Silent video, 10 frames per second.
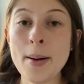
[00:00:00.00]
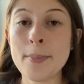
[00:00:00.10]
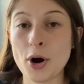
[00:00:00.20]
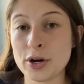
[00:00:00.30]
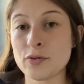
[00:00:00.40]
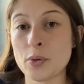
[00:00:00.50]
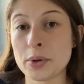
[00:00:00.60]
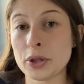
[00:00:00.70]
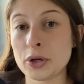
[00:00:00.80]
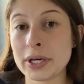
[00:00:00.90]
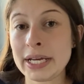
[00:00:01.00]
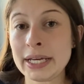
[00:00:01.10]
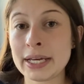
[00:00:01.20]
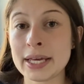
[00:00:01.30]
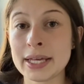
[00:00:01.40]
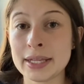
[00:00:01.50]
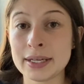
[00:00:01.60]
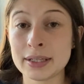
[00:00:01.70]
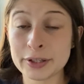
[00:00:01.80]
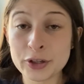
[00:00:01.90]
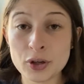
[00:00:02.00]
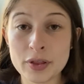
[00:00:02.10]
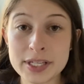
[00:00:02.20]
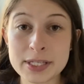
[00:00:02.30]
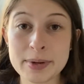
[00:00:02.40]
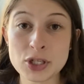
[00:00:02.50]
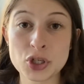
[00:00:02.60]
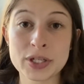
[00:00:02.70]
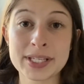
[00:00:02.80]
part of what we're learning in clinical this semester is